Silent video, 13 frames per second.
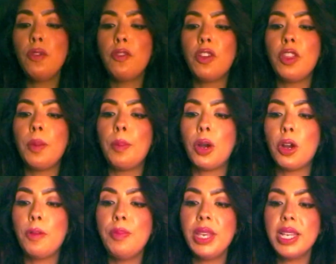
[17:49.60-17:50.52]
for the
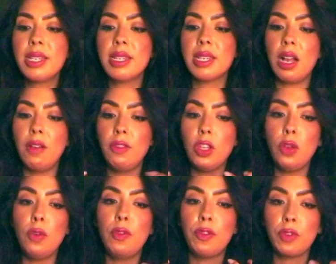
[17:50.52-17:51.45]
purpose of
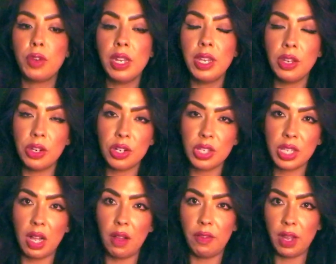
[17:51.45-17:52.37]
you freeing
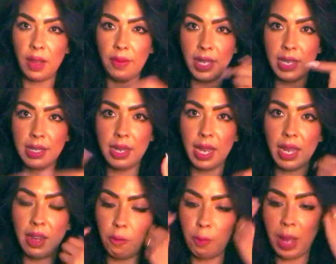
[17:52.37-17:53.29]
yourself of these
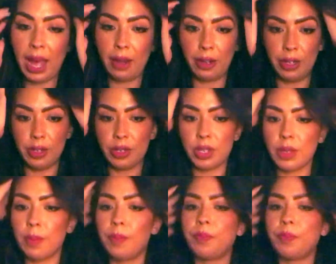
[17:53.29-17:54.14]
negative patterns.